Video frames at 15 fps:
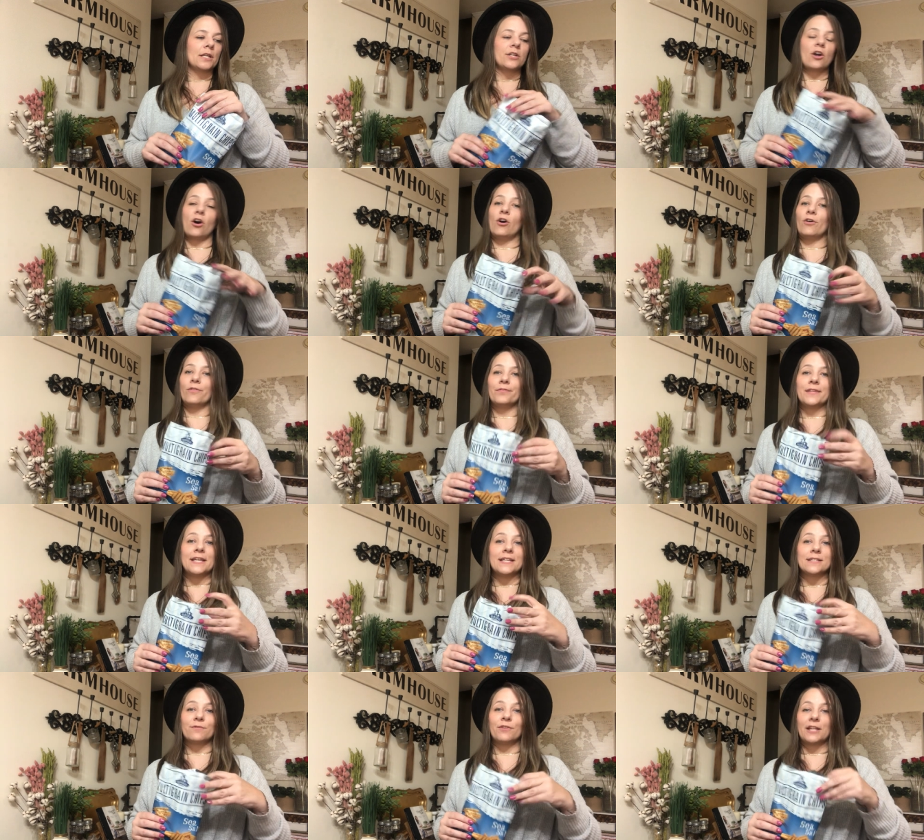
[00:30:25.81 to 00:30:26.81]
Y'all,
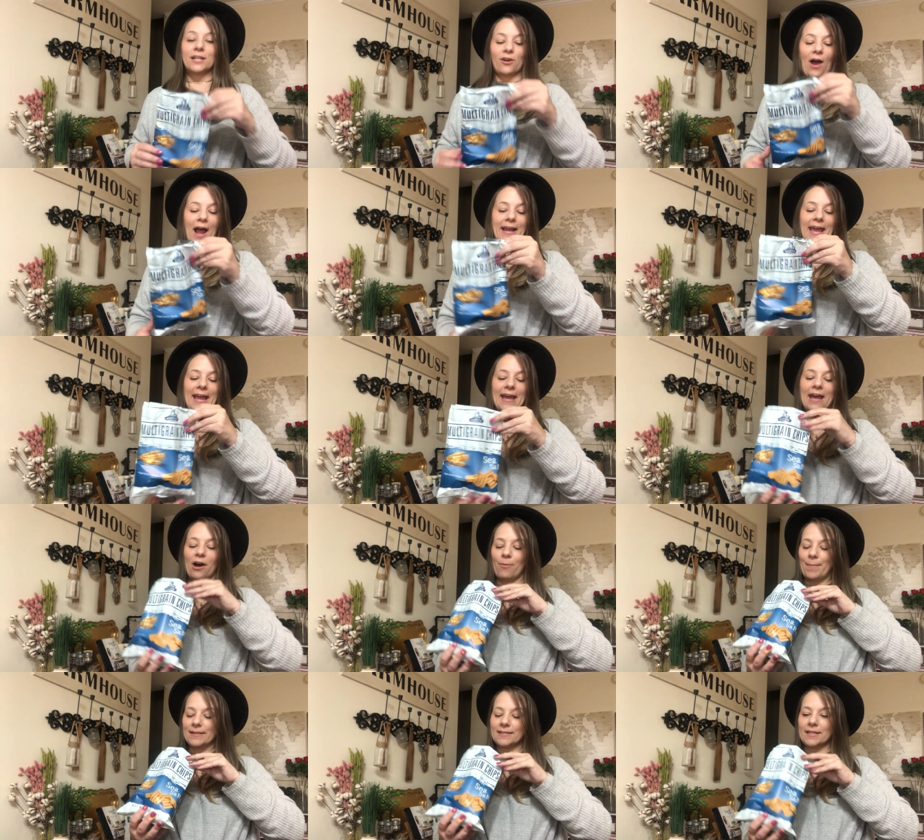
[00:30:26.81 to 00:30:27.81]
these video, I can't
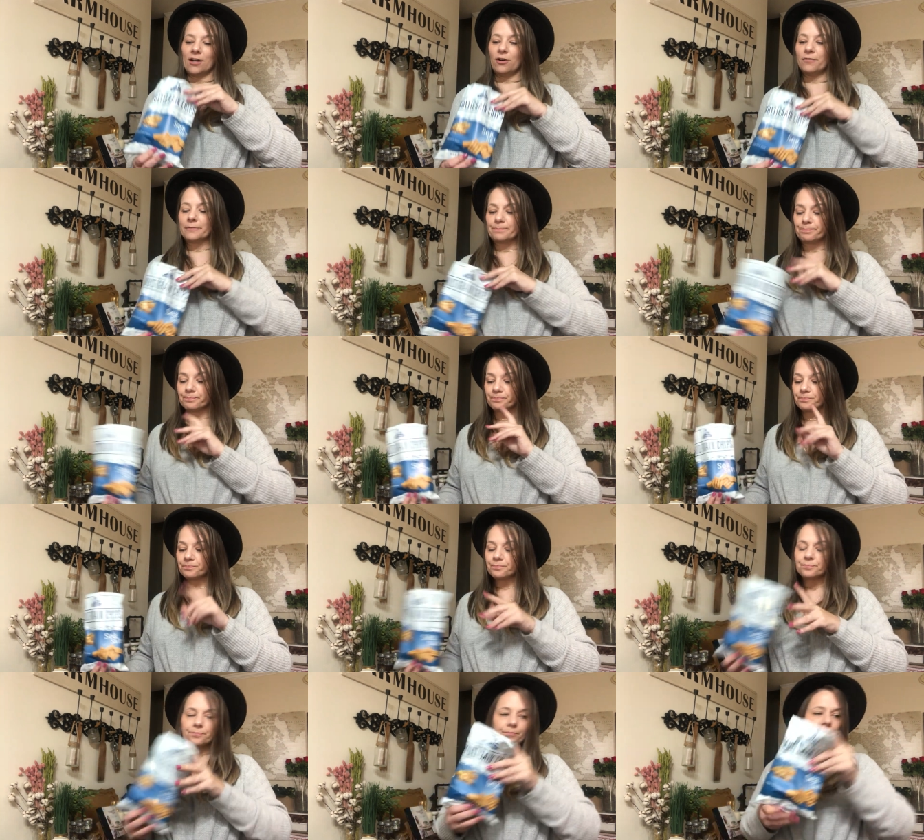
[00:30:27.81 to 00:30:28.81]
help myself.
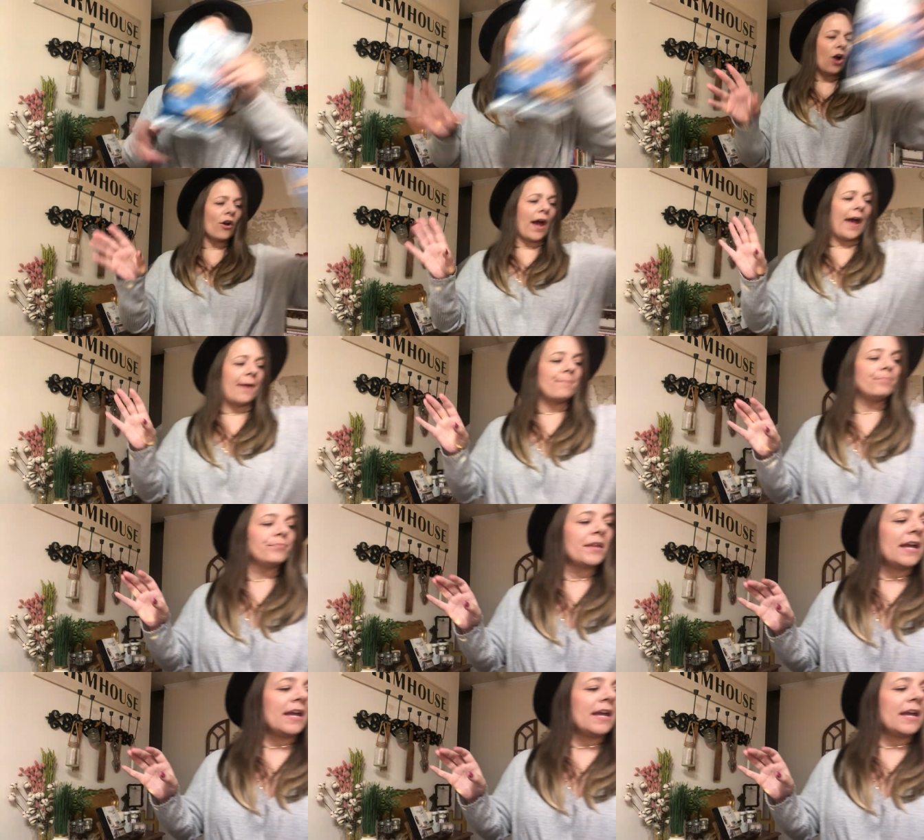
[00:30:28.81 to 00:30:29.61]
Okay,